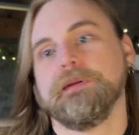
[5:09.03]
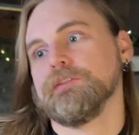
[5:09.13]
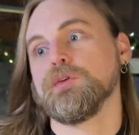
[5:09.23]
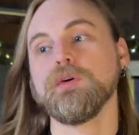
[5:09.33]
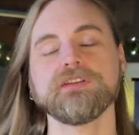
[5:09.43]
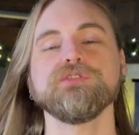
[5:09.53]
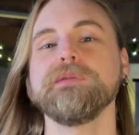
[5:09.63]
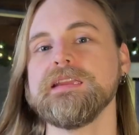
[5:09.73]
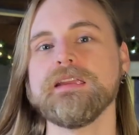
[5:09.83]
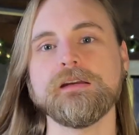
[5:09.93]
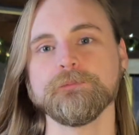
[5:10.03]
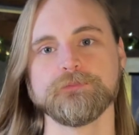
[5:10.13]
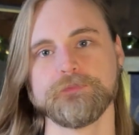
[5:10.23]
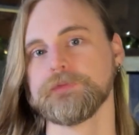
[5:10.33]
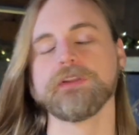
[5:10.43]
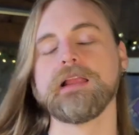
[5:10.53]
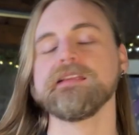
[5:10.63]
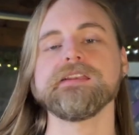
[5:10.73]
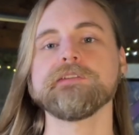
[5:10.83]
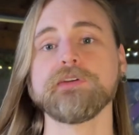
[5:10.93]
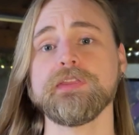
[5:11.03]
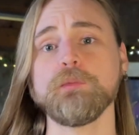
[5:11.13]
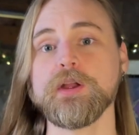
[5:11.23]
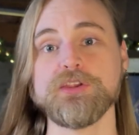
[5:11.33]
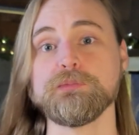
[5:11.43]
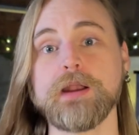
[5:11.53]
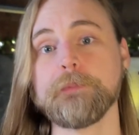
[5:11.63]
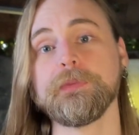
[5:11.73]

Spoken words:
is going to be slightly different than what you prep.